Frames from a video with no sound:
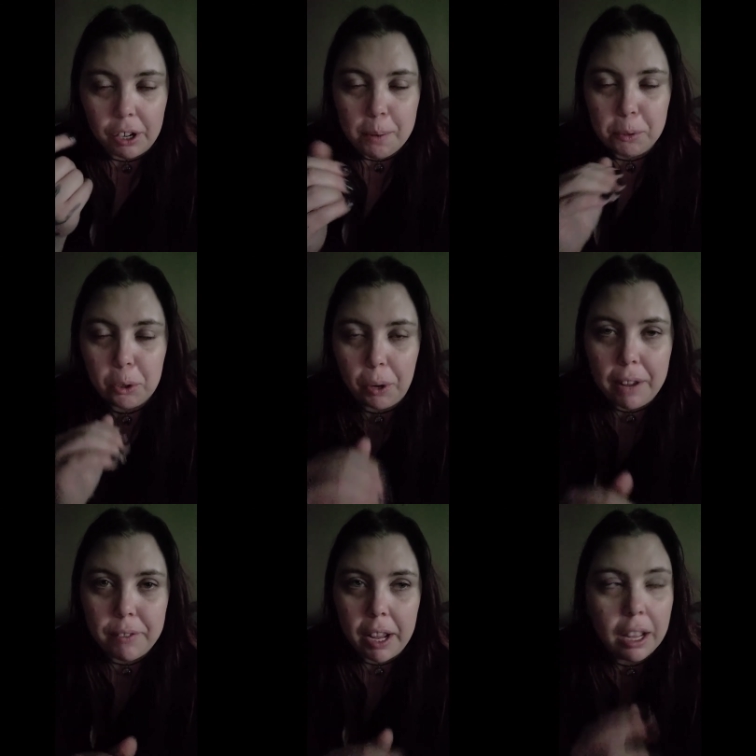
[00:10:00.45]
I'm
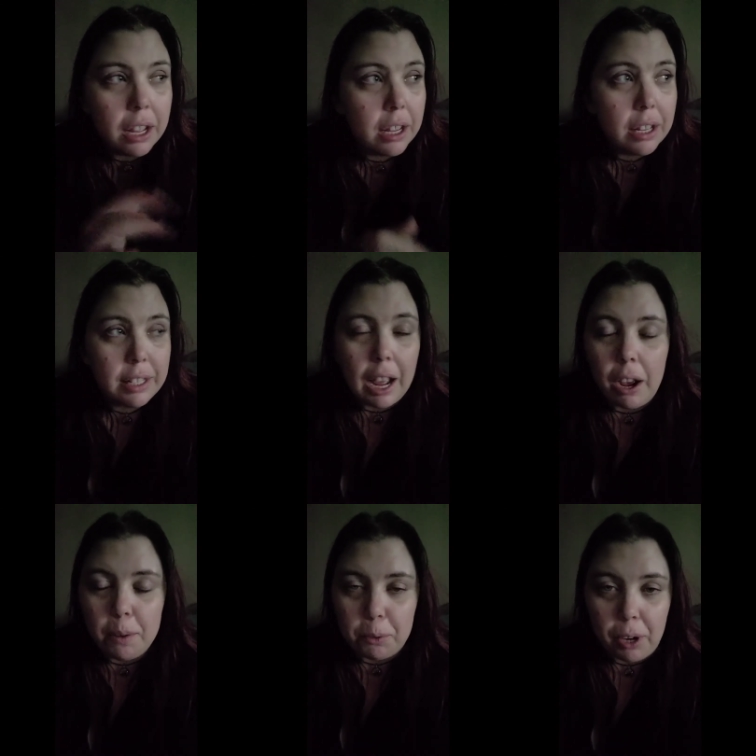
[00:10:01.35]
craving. Now
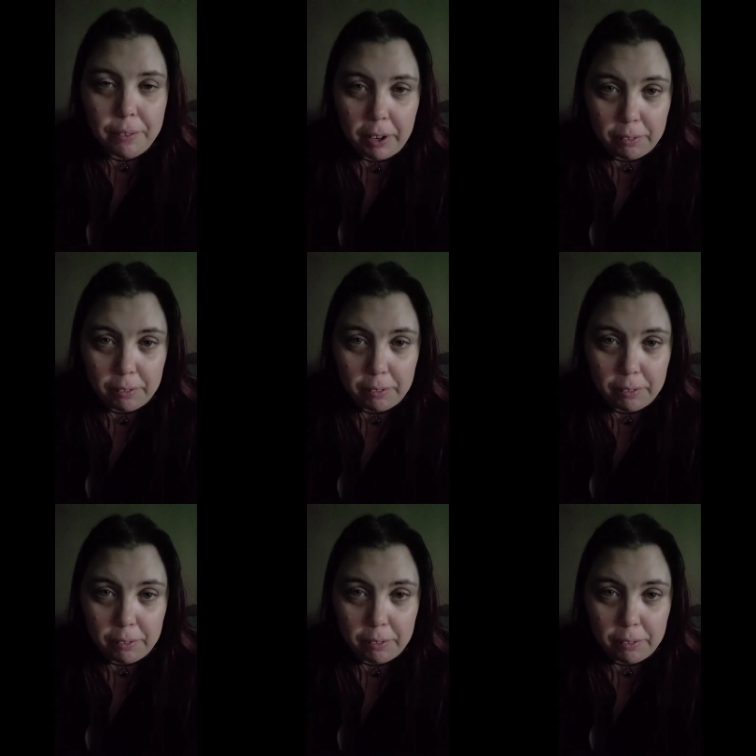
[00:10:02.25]
I'm craving